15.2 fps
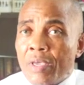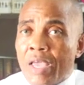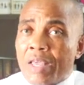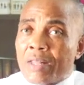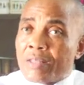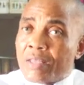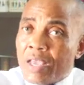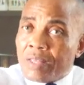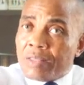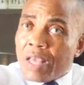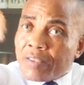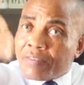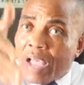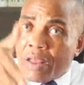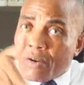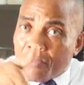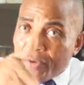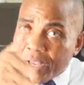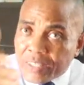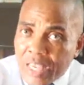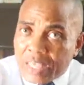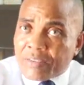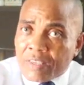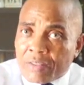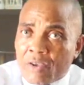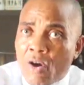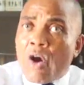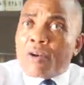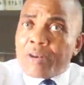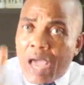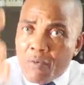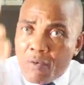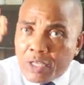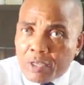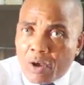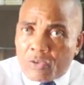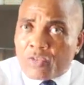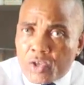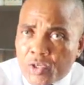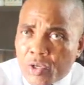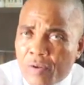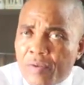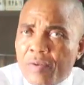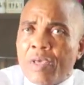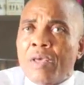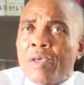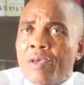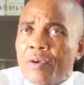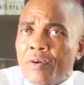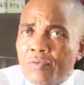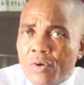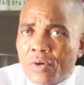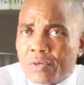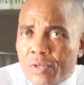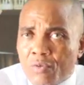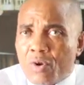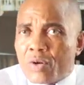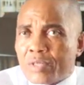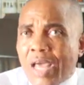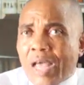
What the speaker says: In this kind of a setting, under which constitution will